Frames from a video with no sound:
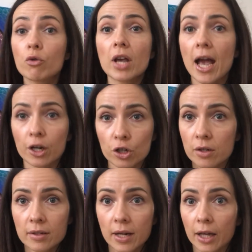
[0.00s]

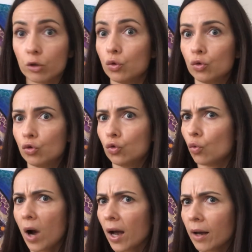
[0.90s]
reactions, like,
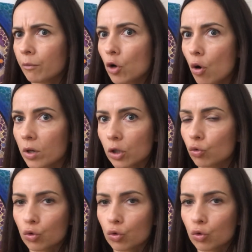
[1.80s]
do I am going